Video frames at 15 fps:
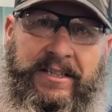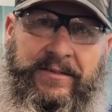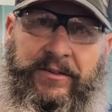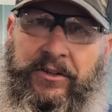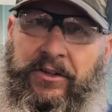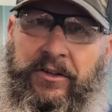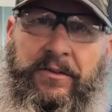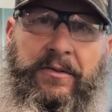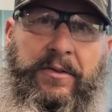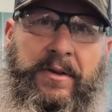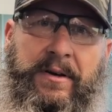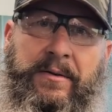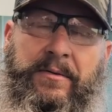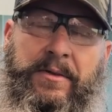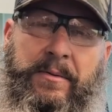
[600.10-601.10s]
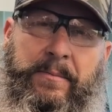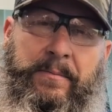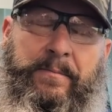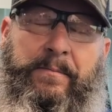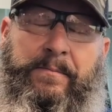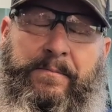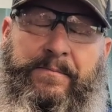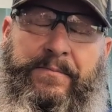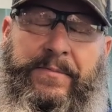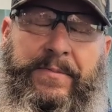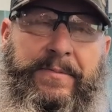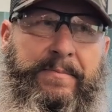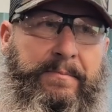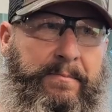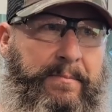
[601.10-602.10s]
difficult. The
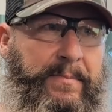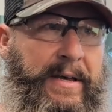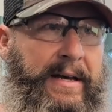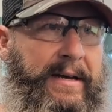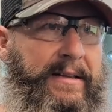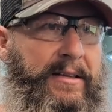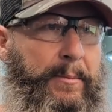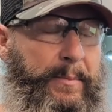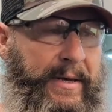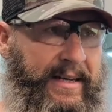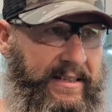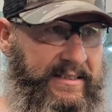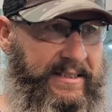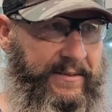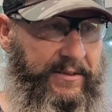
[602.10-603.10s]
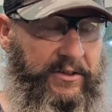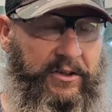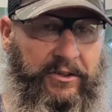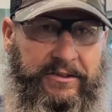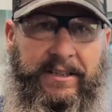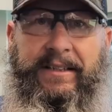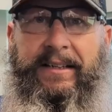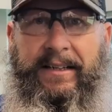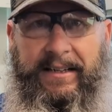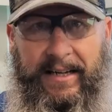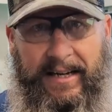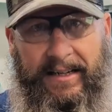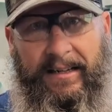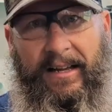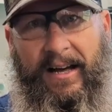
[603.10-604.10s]
biggest difficulty
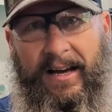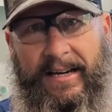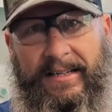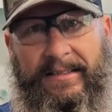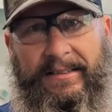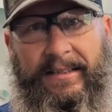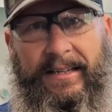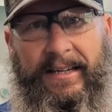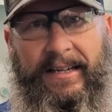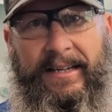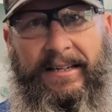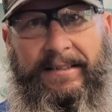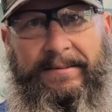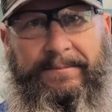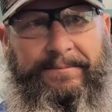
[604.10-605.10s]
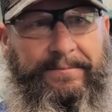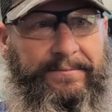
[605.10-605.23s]
again lies in